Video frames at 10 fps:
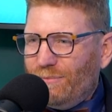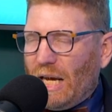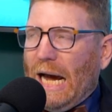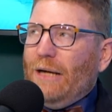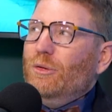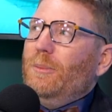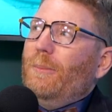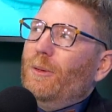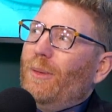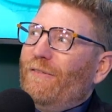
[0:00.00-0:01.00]
I
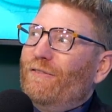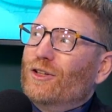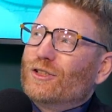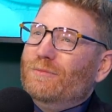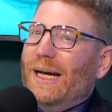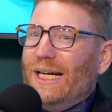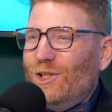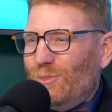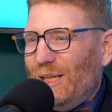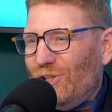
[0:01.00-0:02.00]
remember my first
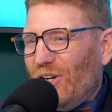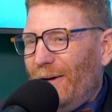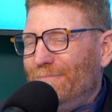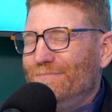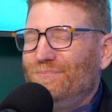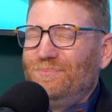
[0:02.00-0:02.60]
management job.